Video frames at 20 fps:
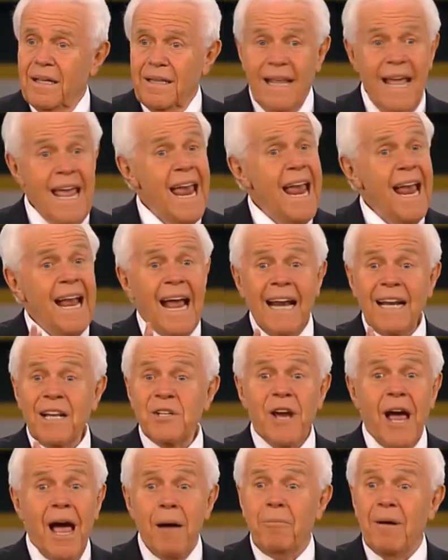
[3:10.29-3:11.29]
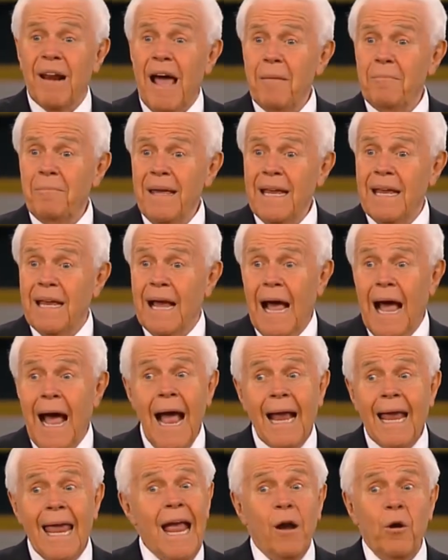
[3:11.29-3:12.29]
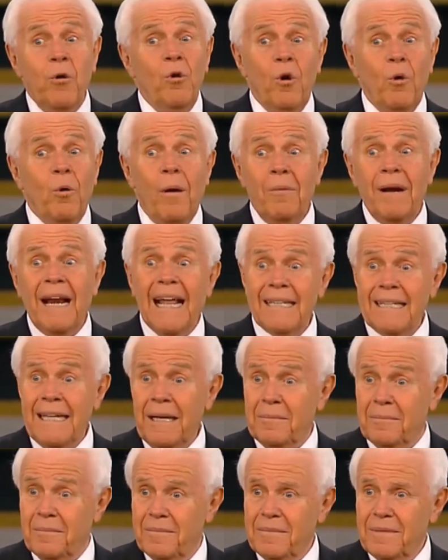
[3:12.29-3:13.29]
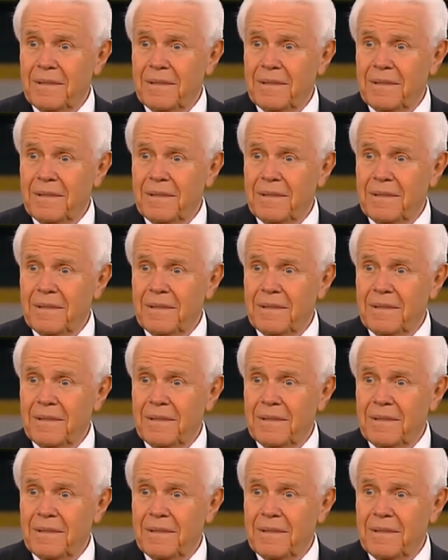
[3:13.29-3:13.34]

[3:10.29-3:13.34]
They ain't got a job without me. I can't go nowhere without them.